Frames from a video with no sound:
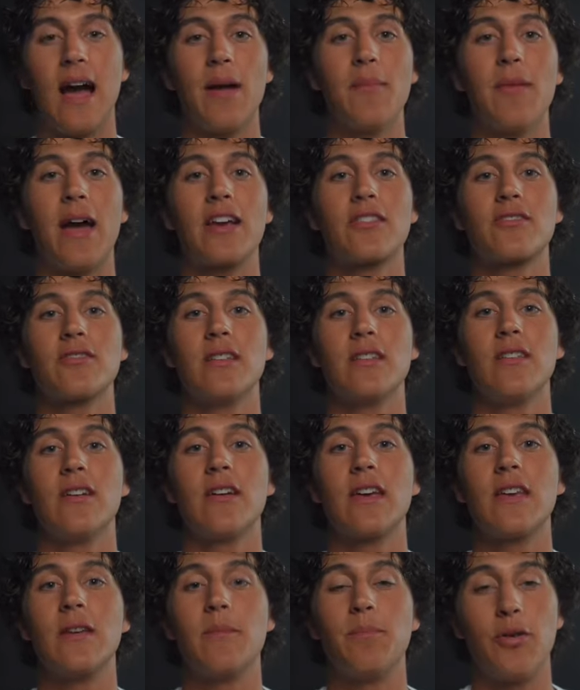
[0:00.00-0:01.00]
I'm actually
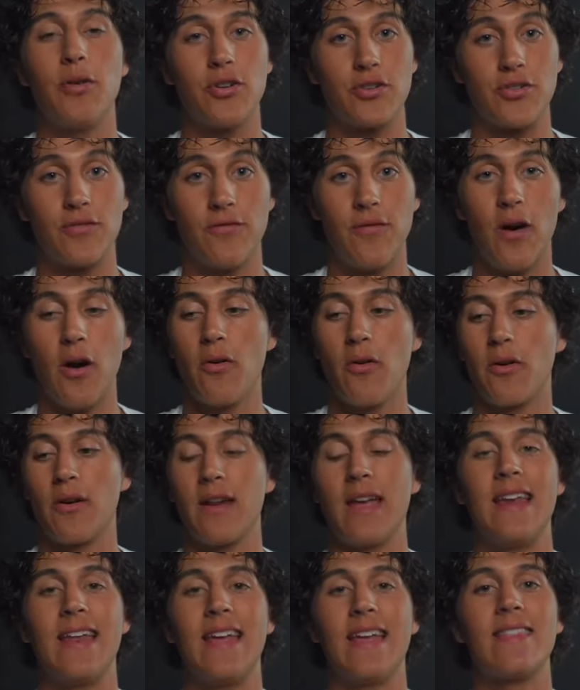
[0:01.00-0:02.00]
looking to push
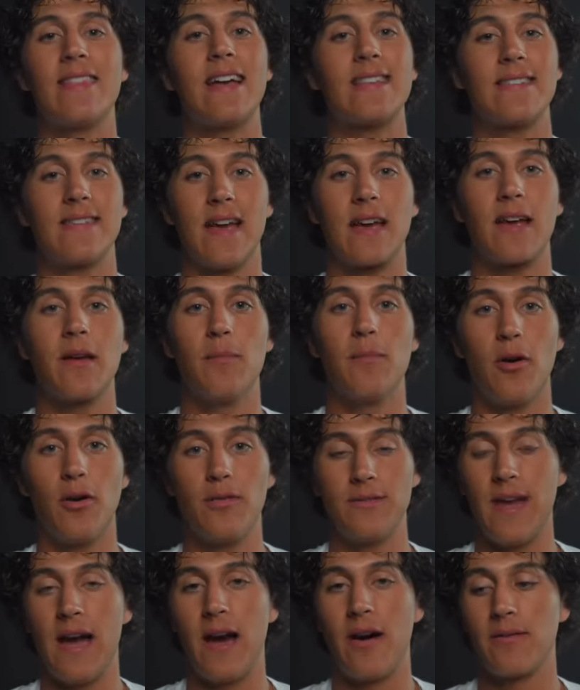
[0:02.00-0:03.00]
forward and hit that second ball
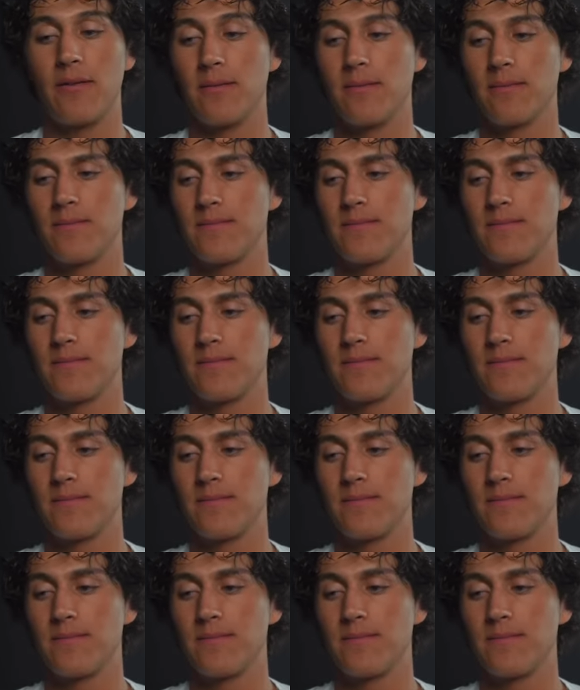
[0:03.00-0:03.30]
down.